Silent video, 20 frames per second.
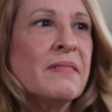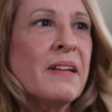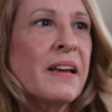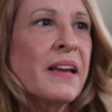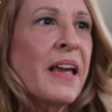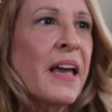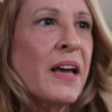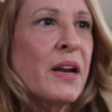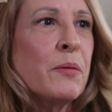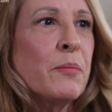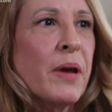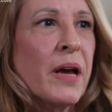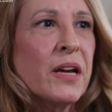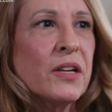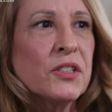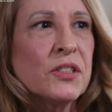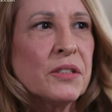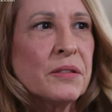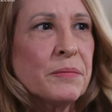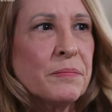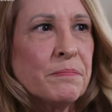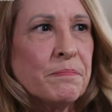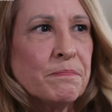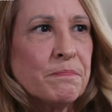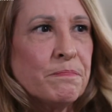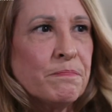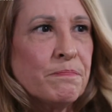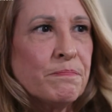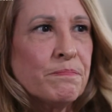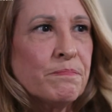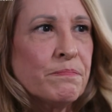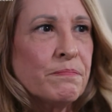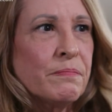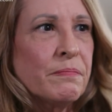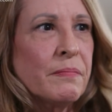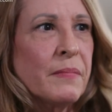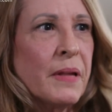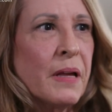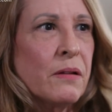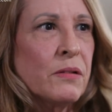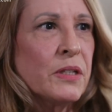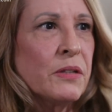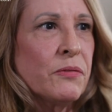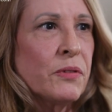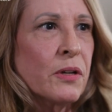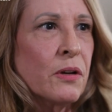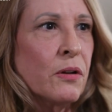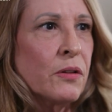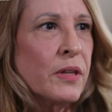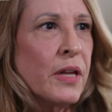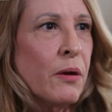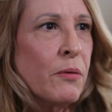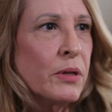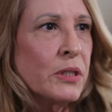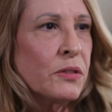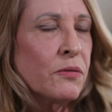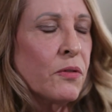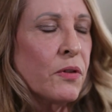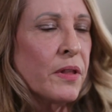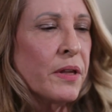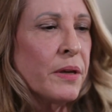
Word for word: I can't imagine how difficult that was for